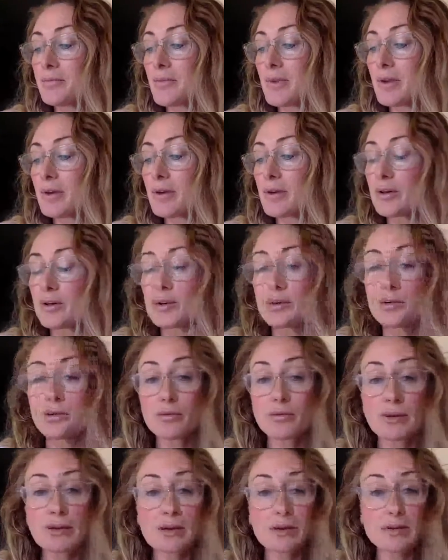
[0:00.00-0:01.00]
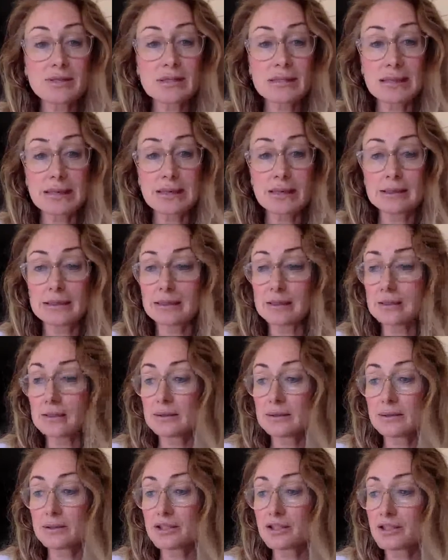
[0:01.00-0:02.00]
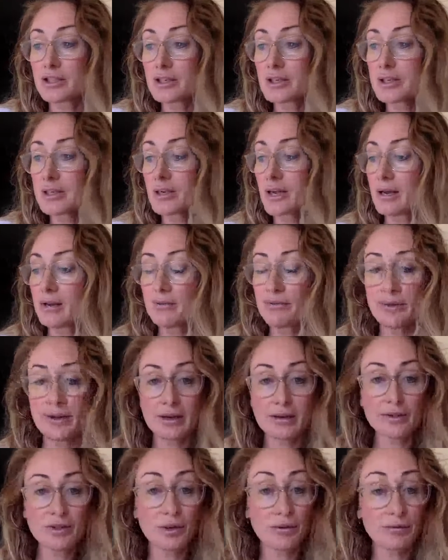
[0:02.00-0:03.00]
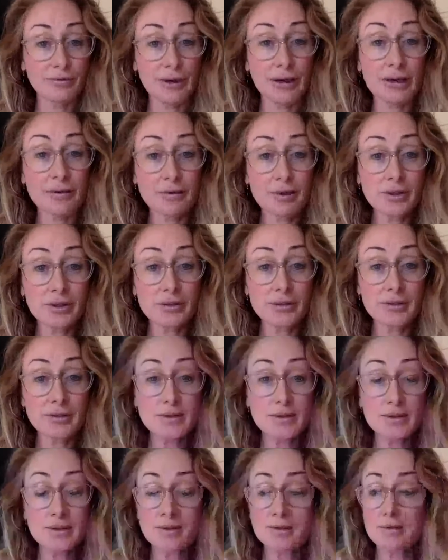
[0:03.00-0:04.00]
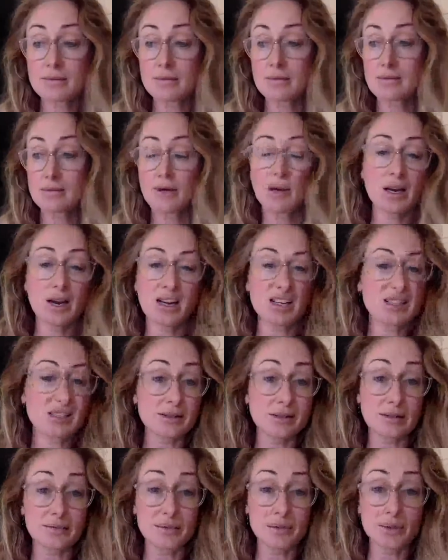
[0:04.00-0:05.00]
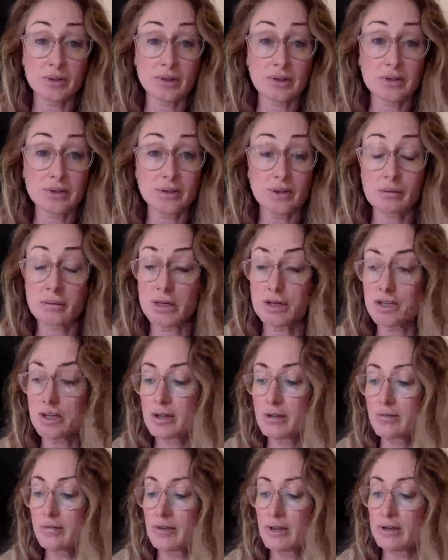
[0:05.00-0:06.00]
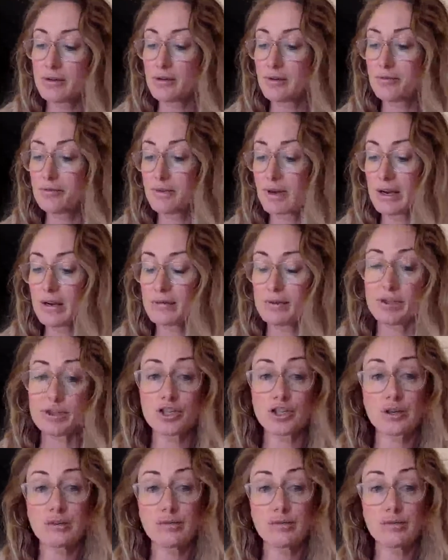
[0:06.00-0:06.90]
you know, 3 hours later, she had found her favorites. I just love doing this so much. She had found her favorites.